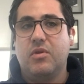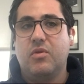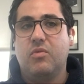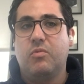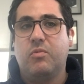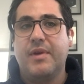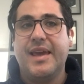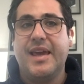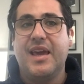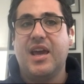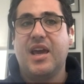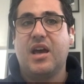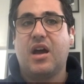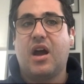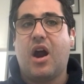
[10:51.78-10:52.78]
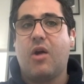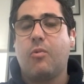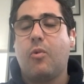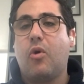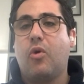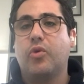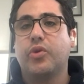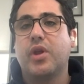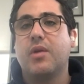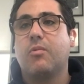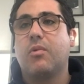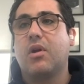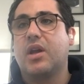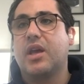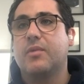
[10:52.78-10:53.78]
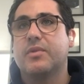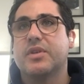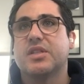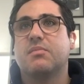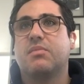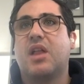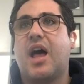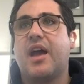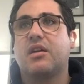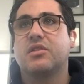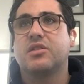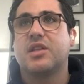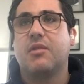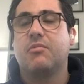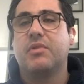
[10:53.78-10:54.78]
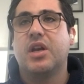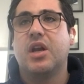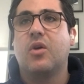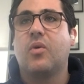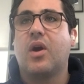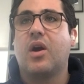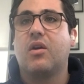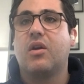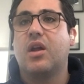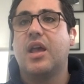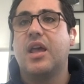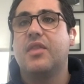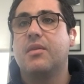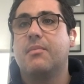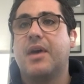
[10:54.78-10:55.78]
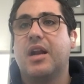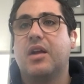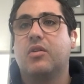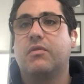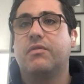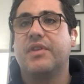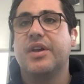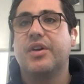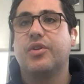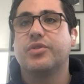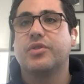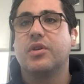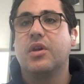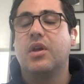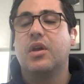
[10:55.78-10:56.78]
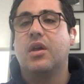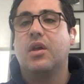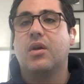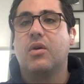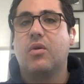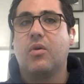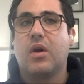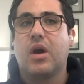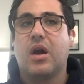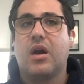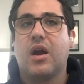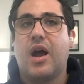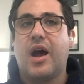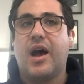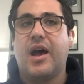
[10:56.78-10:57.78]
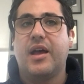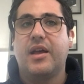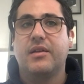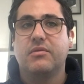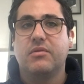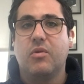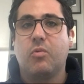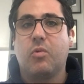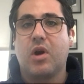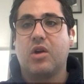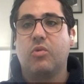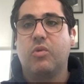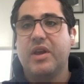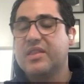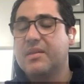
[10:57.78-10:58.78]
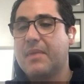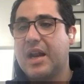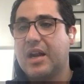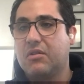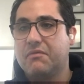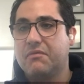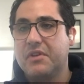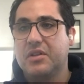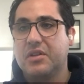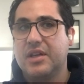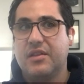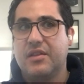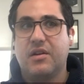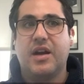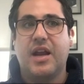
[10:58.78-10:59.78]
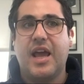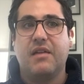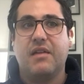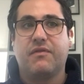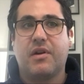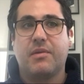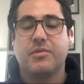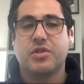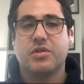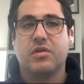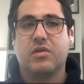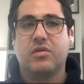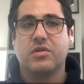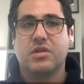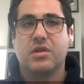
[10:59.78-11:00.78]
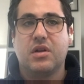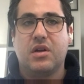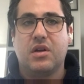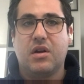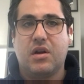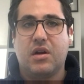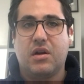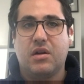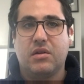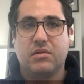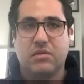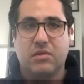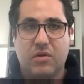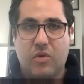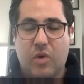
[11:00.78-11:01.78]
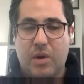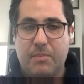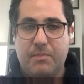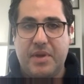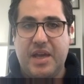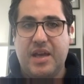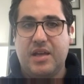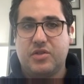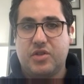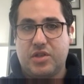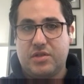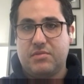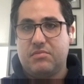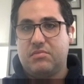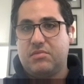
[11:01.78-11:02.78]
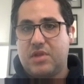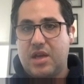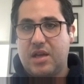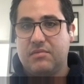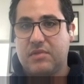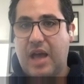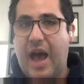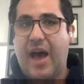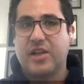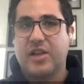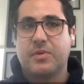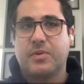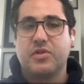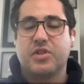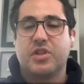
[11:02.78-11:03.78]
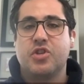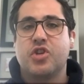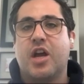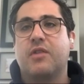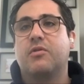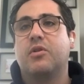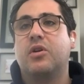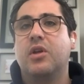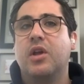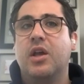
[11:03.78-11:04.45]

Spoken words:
We are only working with suppliers that we know are in the medical field or work with the medical field, either in A, pharmaceuticals, or B, just the hospitals in general.